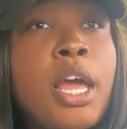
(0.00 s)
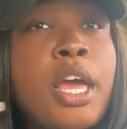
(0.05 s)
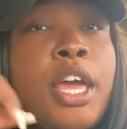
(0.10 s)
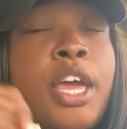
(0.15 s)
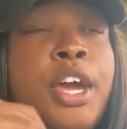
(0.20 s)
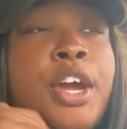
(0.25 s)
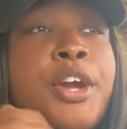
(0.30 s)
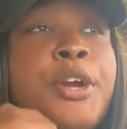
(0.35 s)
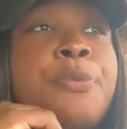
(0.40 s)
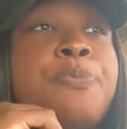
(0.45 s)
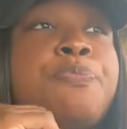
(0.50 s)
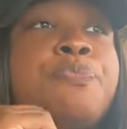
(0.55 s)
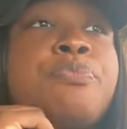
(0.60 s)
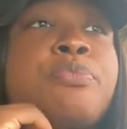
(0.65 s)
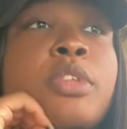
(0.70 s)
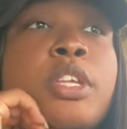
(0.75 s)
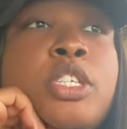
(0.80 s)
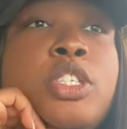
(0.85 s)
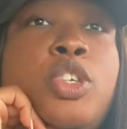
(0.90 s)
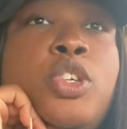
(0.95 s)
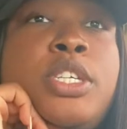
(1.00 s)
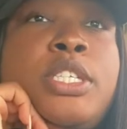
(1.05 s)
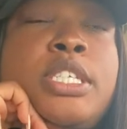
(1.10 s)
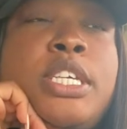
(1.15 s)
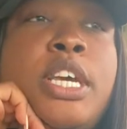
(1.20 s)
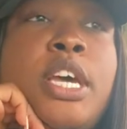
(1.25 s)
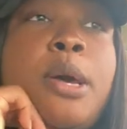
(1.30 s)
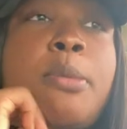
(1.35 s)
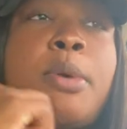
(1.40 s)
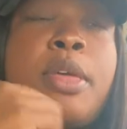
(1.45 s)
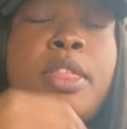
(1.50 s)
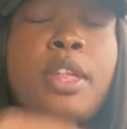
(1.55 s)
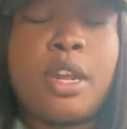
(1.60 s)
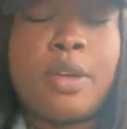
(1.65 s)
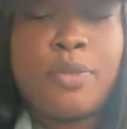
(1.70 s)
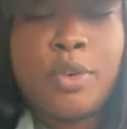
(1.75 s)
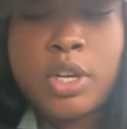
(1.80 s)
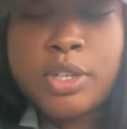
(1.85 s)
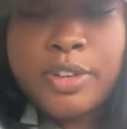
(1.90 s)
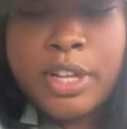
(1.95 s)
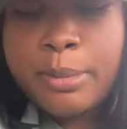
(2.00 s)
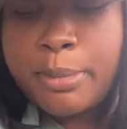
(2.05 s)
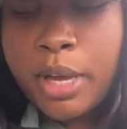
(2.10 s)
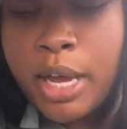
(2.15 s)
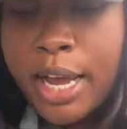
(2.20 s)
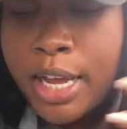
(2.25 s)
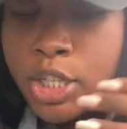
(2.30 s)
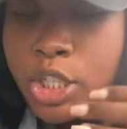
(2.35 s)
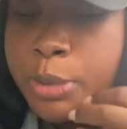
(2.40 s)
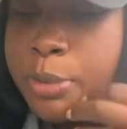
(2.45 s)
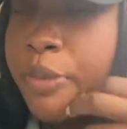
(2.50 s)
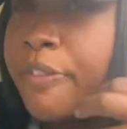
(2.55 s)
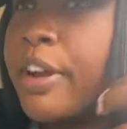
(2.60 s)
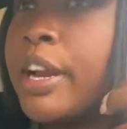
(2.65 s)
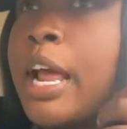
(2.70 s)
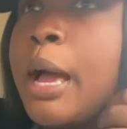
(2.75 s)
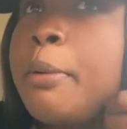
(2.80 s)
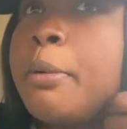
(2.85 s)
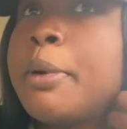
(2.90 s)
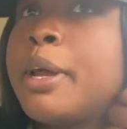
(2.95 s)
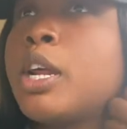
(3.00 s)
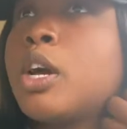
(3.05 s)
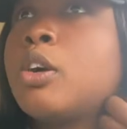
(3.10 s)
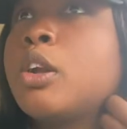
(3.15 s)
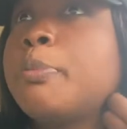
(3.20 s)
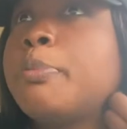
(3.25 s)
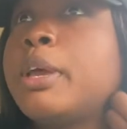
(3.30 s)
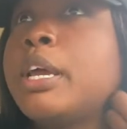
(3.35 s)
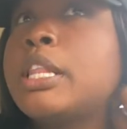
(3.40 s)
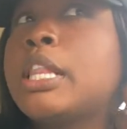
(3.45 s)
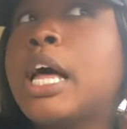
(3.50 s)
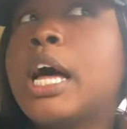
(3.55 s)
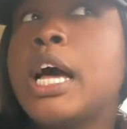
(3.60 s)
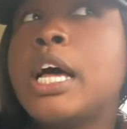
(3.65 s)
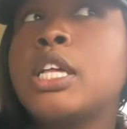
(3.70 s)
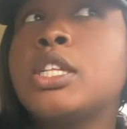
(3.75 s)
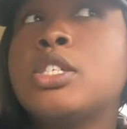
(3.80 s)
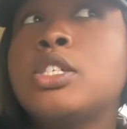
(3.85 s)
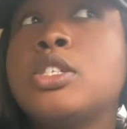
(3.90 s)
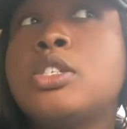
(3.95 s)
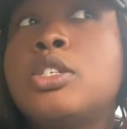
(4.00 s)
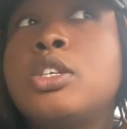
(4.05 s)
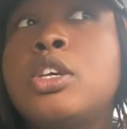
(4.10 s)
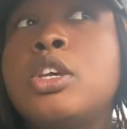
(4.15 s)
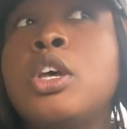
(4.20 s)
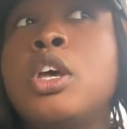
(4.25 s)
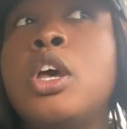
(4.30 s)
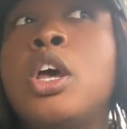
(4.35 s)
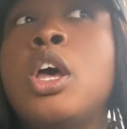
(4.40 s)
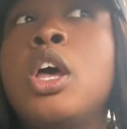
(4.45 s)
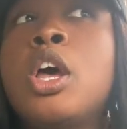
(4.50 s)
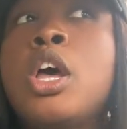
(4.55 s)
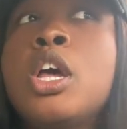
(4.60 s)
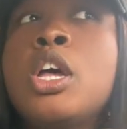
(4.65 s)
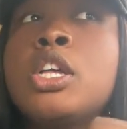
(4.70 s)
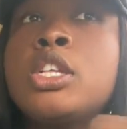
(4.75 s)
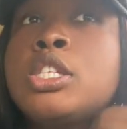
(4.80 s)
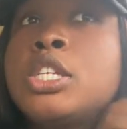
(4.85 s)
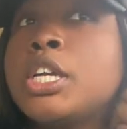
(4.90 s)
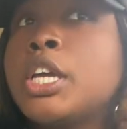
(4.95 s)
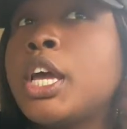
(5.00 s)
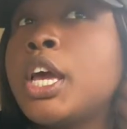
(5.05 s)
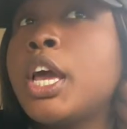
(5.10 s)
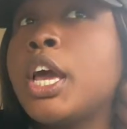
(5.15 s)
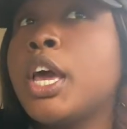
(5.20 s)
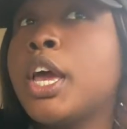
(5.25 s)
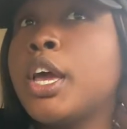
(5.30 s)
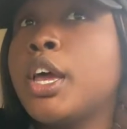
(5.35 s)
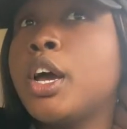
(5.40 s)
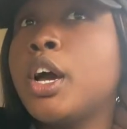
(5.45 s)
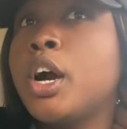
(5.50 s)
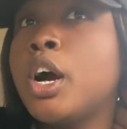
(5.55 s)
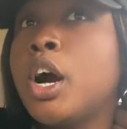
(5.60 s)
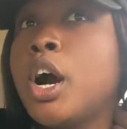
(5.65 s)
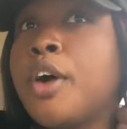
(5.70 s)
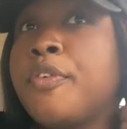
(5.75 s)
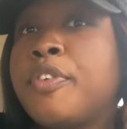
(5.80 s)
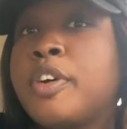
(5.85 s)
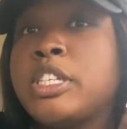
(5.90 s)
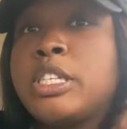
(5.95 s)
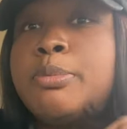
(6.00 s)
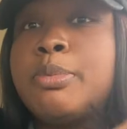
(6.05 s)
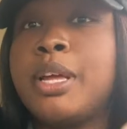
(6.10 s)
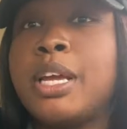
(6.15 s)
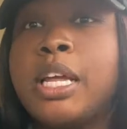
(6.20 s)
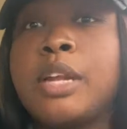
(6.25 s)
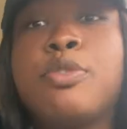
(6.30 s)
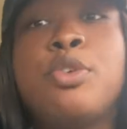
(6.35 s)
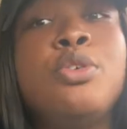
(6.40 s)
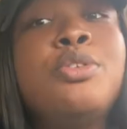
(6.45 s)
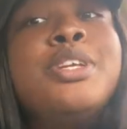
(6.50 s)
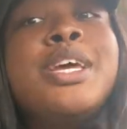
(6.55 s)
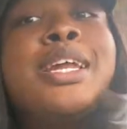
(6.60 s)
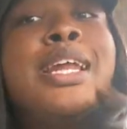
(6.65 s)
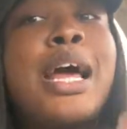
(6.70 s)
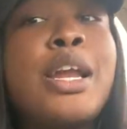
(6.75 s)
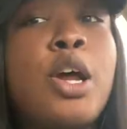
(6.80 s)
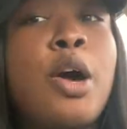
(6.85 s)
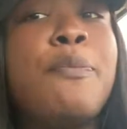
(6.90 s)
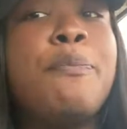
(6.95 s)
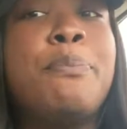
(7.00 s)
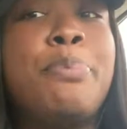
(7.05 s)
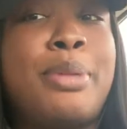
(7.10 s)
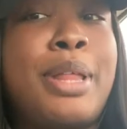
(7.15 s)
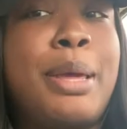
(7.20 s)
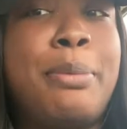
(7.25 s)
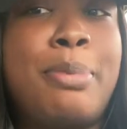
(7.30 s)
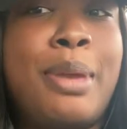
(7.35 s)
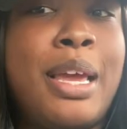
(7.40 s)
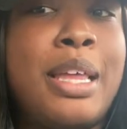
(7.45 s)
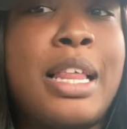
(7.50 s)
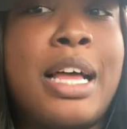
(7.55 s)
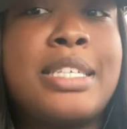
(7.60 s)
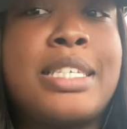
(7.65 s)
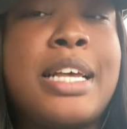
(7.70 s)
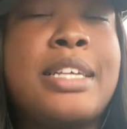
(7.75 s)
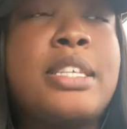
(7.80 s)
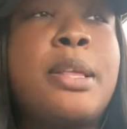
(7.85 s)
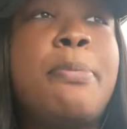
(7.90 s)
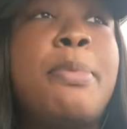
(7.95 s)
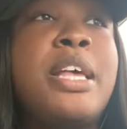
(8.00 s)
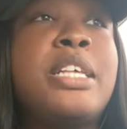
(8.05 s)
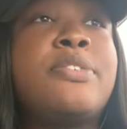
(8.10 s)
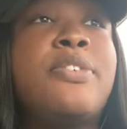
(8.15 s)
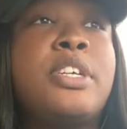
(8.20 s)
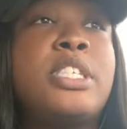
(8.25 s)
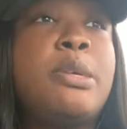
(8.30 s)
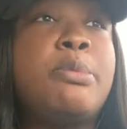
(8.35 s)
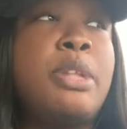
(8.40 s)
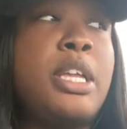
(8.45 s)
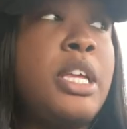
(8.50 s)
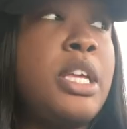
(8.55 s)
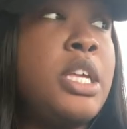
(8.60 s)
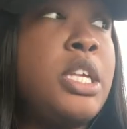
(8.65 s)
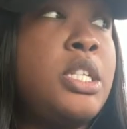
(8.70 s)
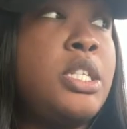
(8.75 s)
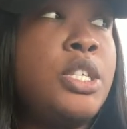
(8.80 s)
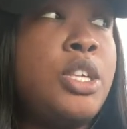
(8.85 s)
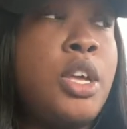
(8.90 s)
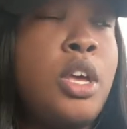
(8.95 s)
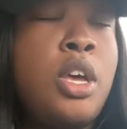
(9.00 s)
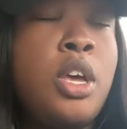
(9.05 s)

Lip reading: here so you can see them, and then of course follow me on IG. But right now we're about to go to Big Lots to get a fuzzy blanket. If you did not know, Big Lots has the best fuzzy blankets.